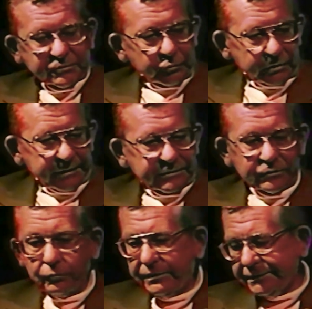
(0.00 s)
or at least
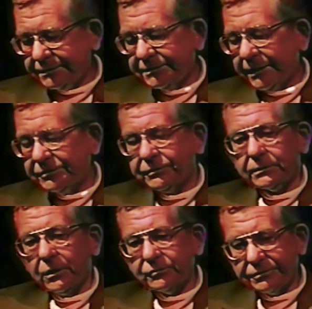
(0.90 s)
to an intersection
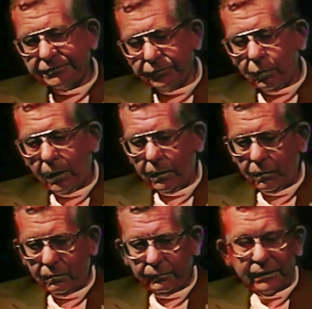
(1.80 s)
closest to our home,